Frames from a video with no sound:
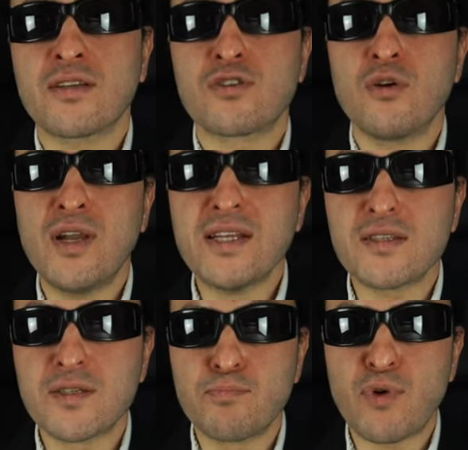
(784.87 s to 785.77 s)
So
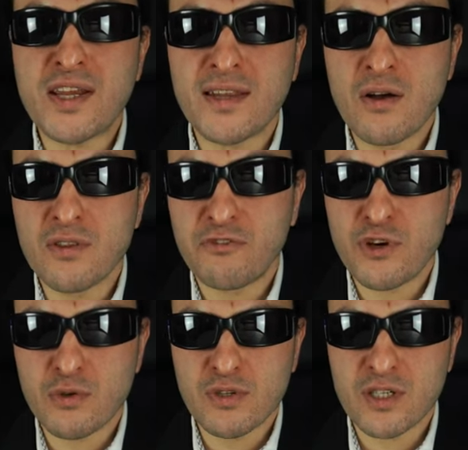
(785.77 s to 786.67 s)
let's break down the
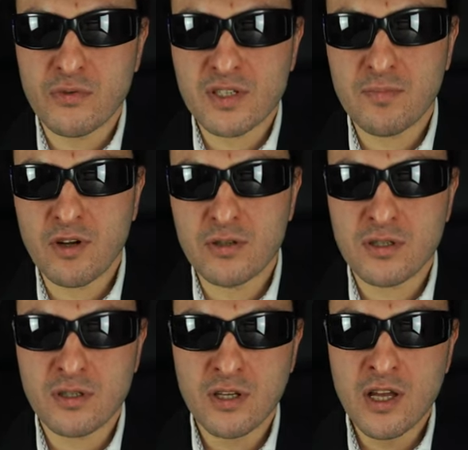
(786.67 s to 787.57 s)
frequency
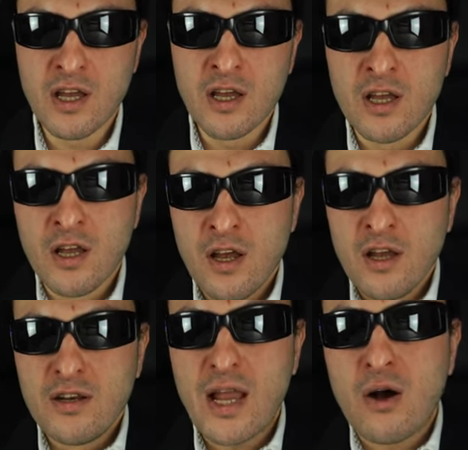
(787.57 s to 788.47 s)
response.
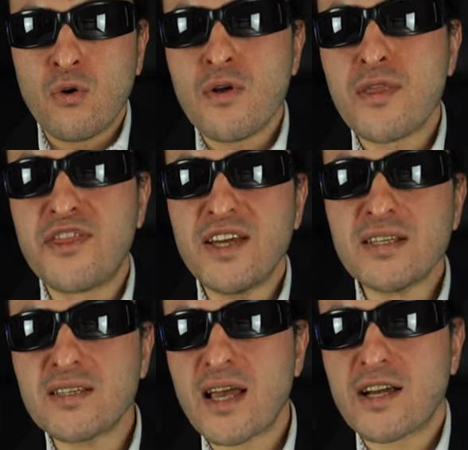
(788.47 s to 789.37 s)
Now, this
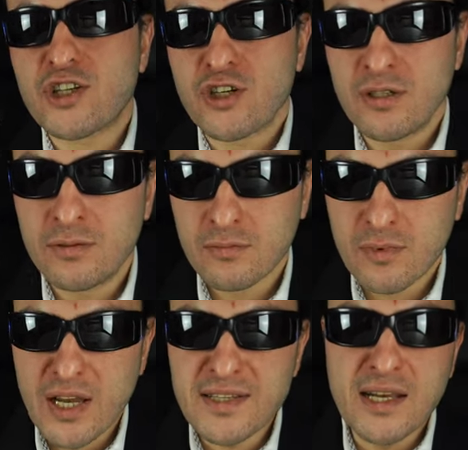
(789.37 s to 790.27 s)
section
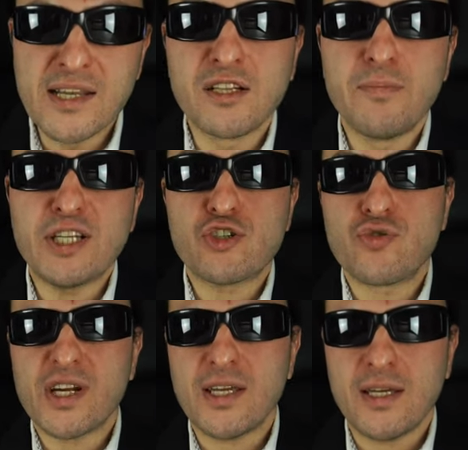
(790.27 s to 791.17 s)
is a little bit
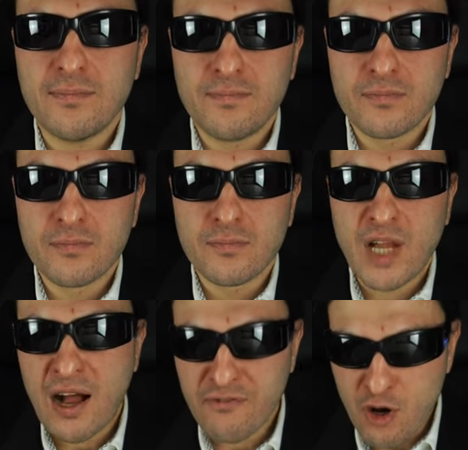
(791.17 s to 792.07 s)
tricky.
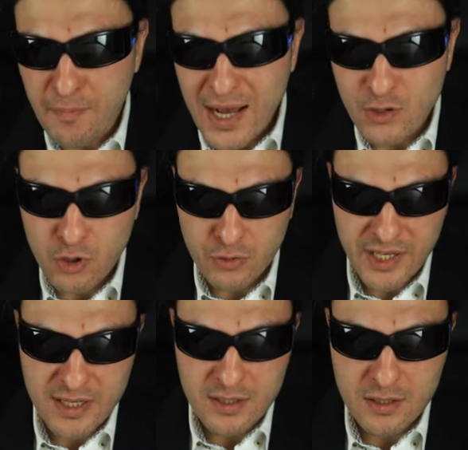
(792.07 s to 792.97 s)
I have not pad rolled
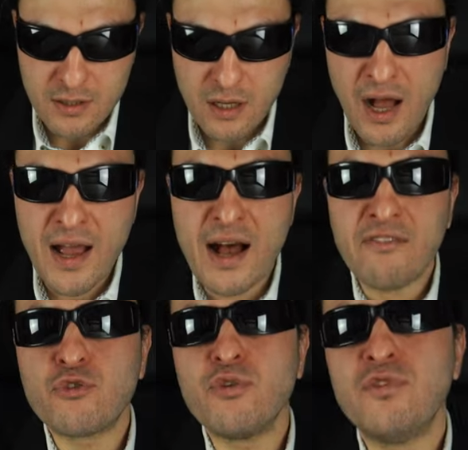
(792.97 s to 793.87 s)
these, I
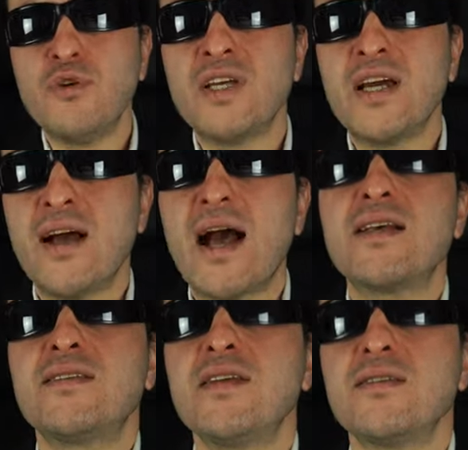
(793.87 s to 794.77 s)
have reviewed it
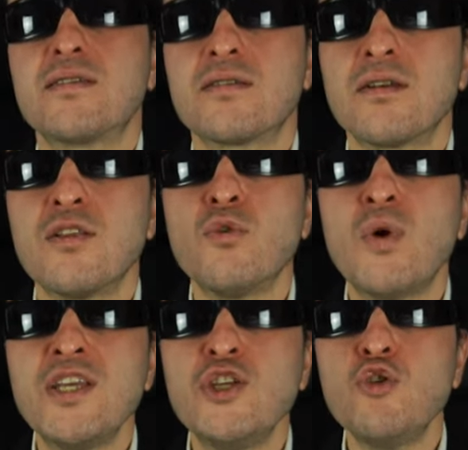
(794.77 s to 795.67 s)
as is, the
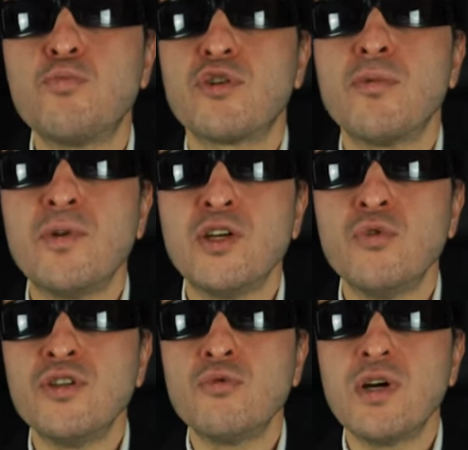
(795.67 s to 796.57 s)
way you probably
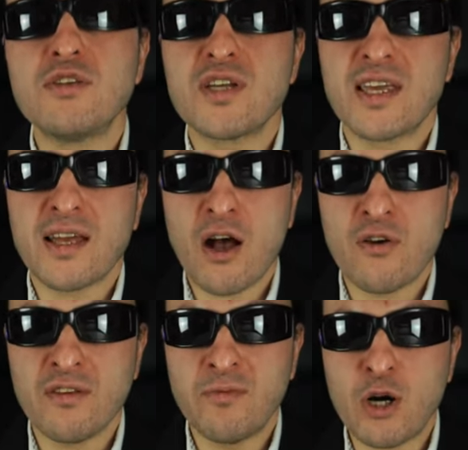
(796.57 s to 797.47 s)
would when you take it out
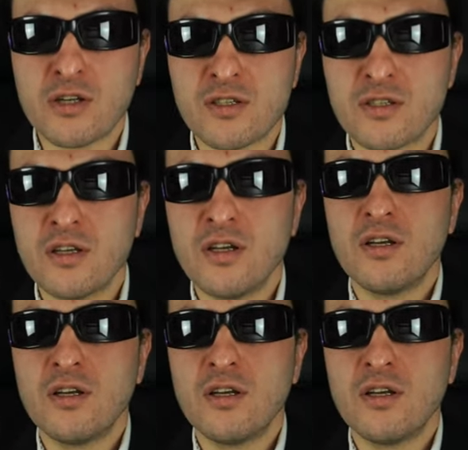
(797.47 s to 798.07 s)
of the box.